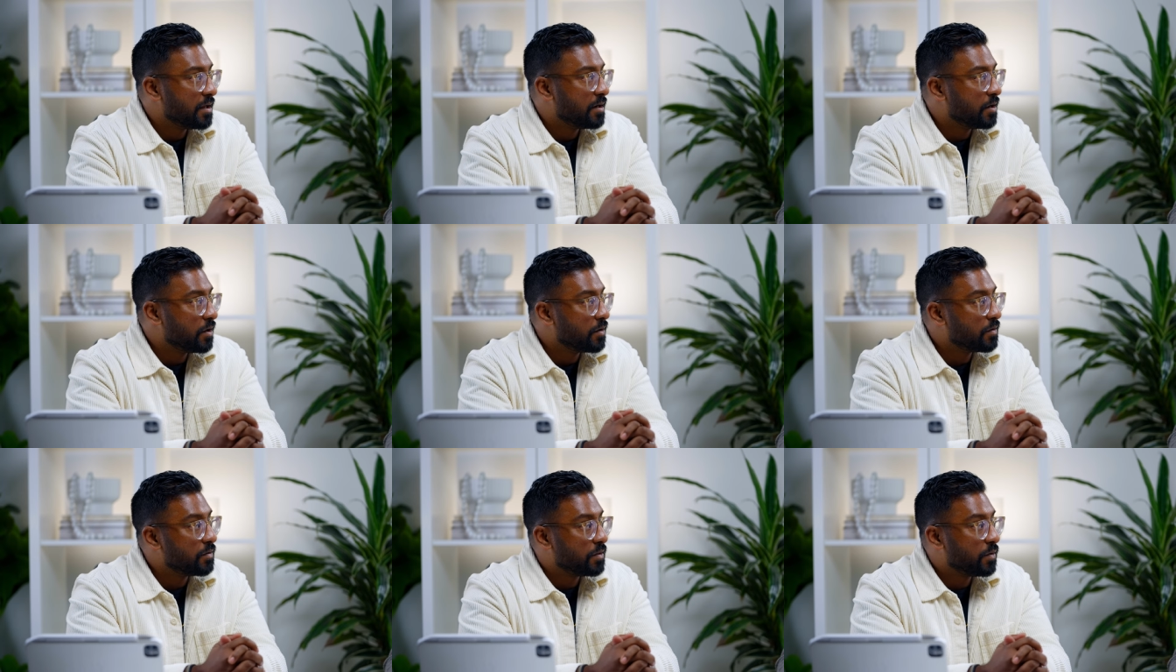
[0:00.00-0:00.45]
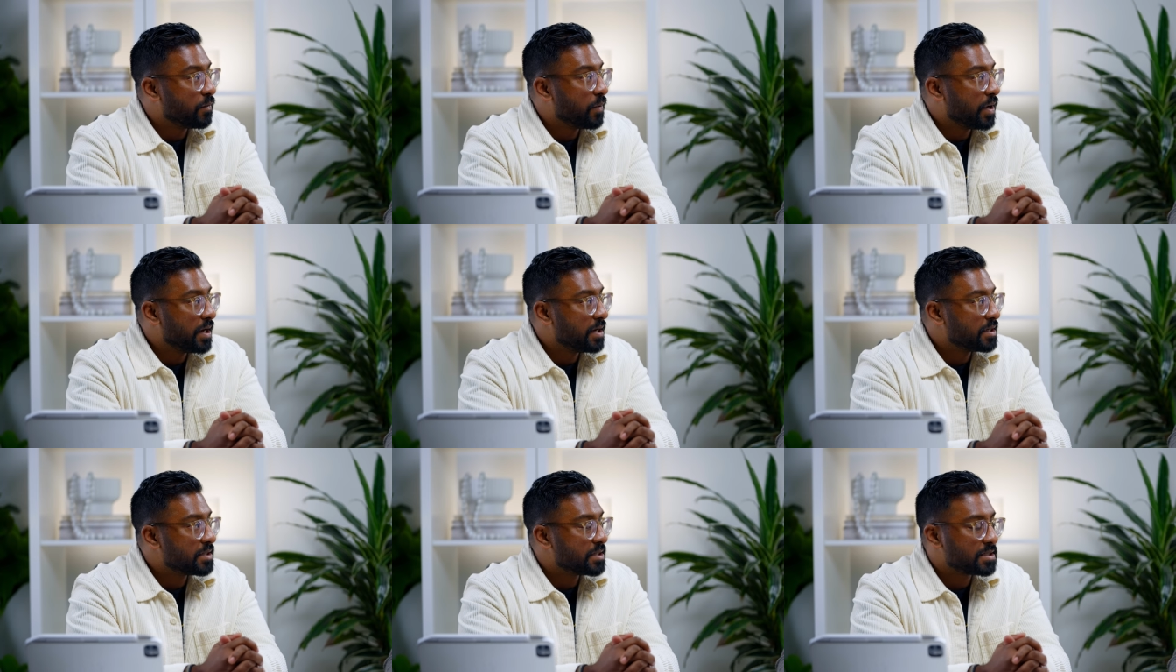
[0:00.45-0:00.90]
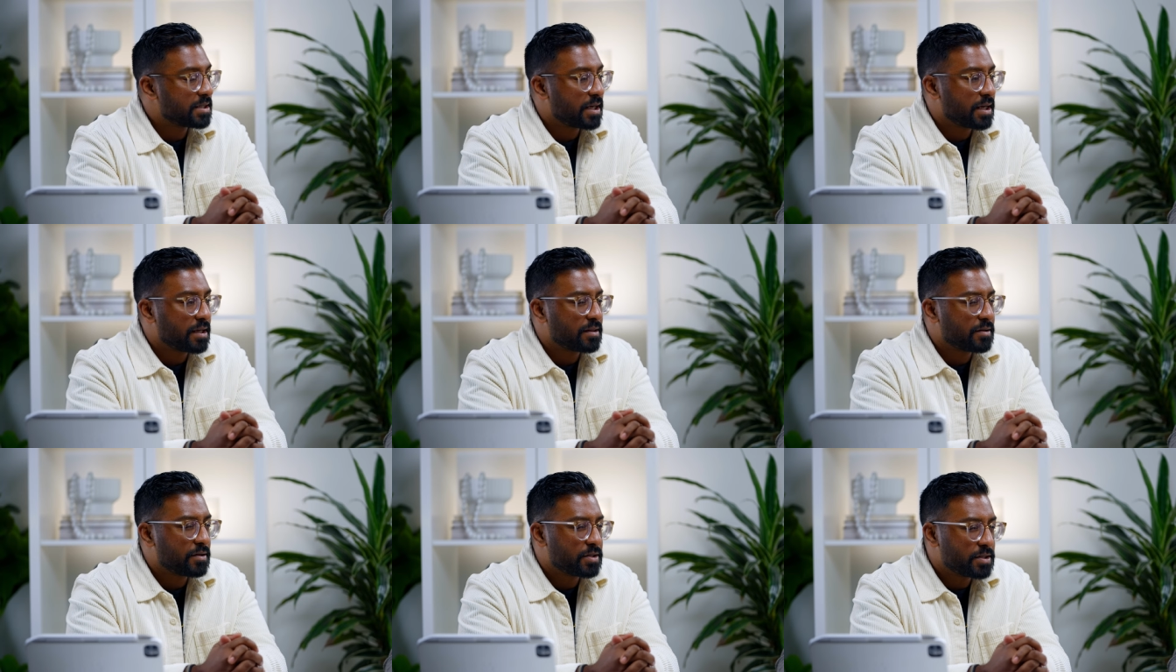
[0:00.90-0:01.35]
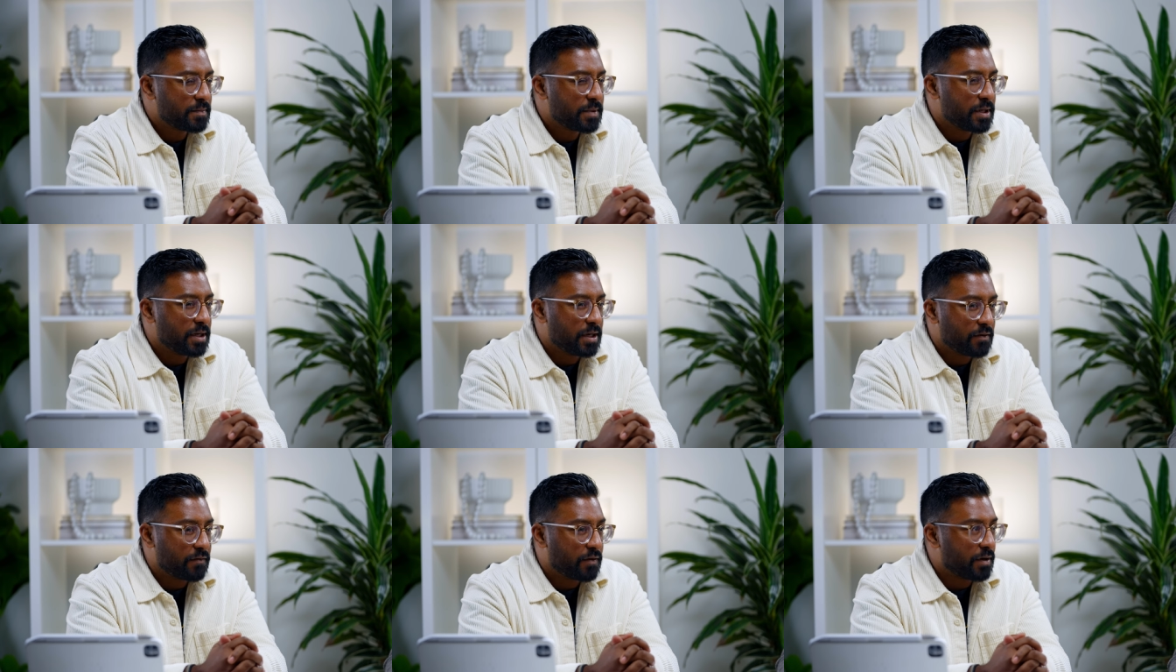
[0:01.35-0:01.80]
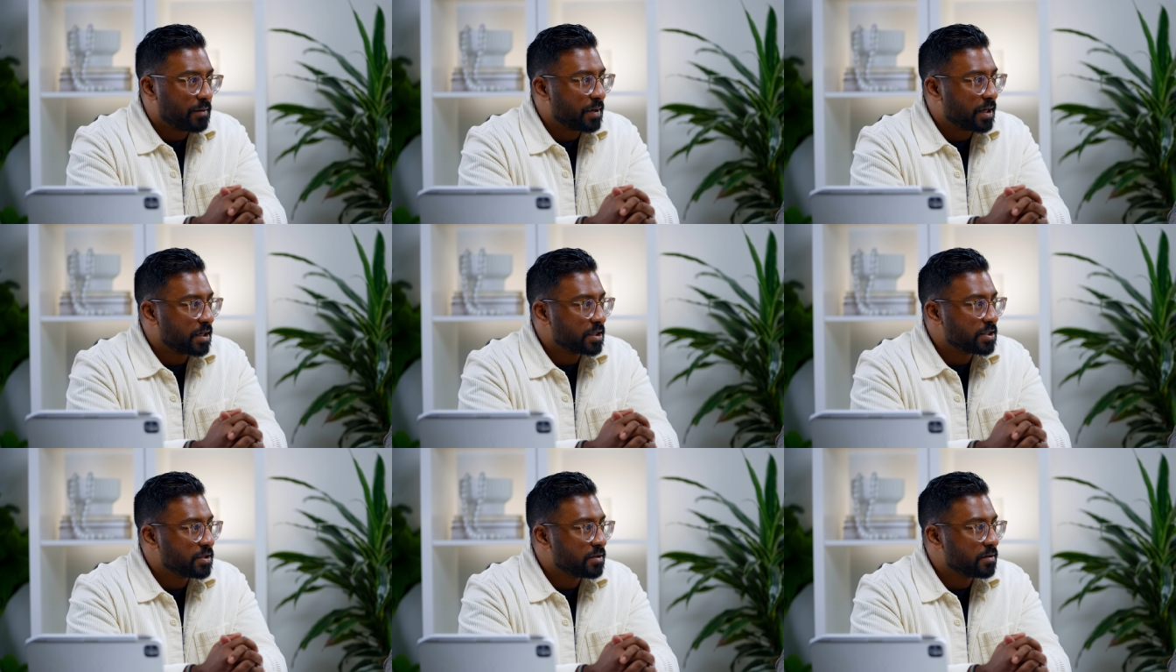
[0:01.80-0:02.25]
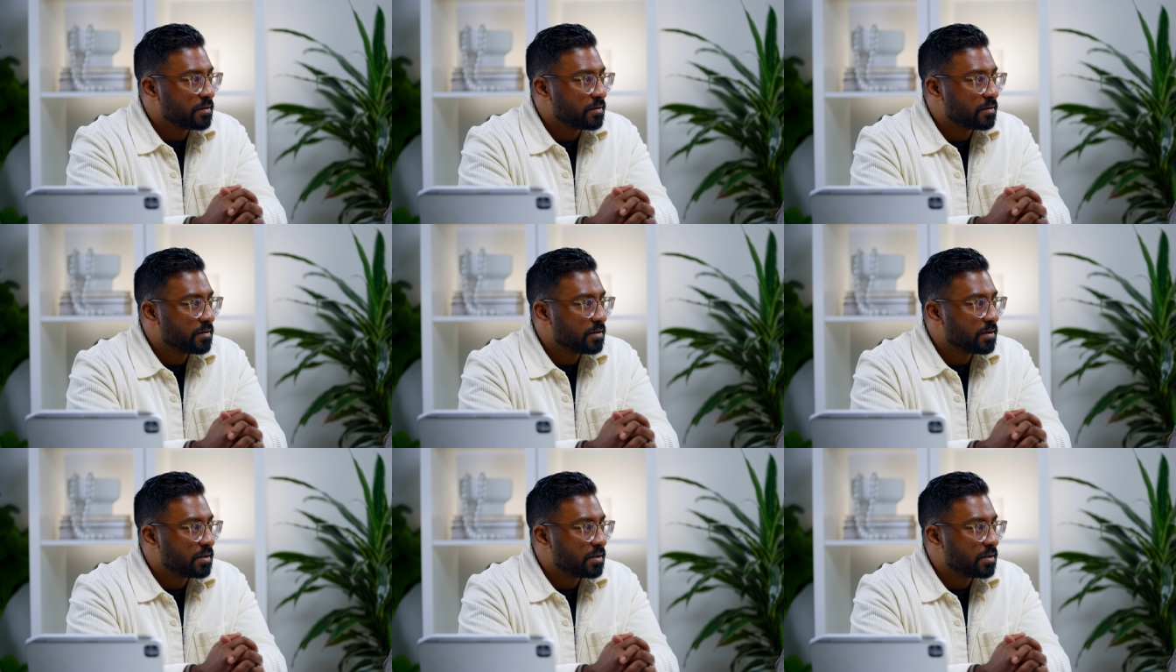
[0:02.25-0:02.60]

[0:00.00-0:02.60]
the way it is, is like, there's something different about you.